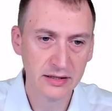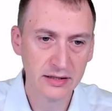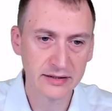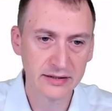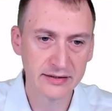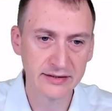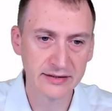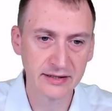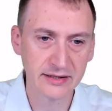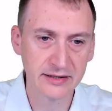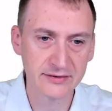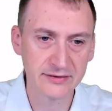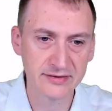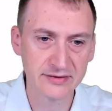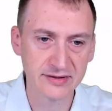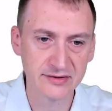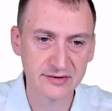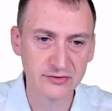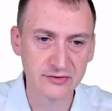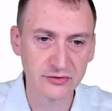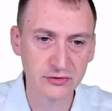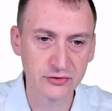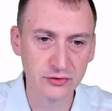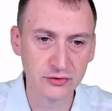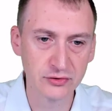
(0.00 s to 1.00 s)
And then it
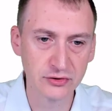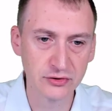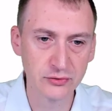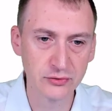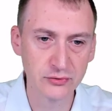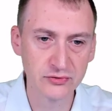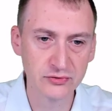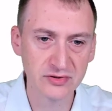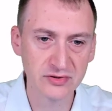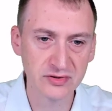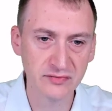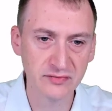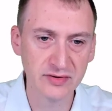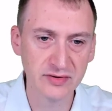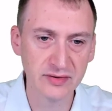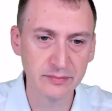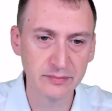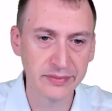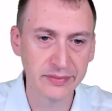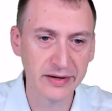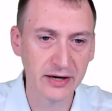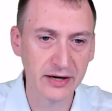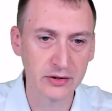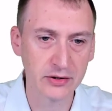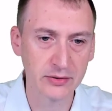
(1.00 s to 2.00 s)
says use the
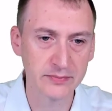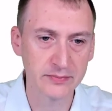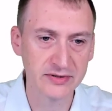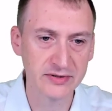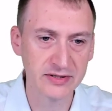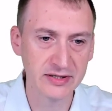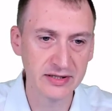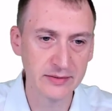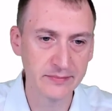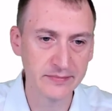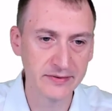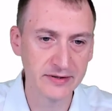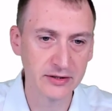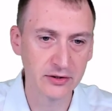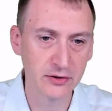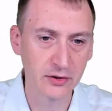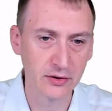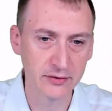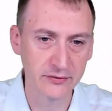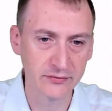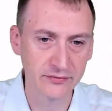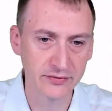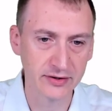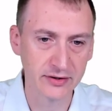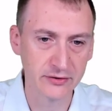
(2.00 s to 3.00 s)
Veeam Backup DB
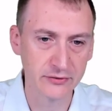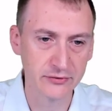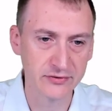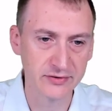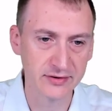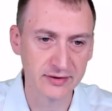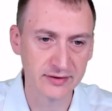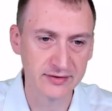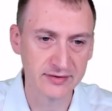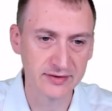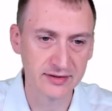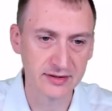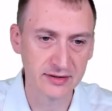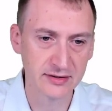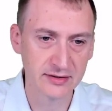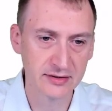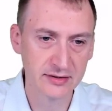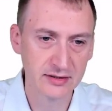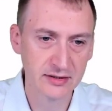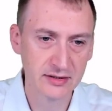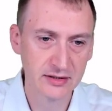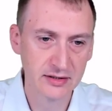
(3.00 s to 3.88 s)
config utility.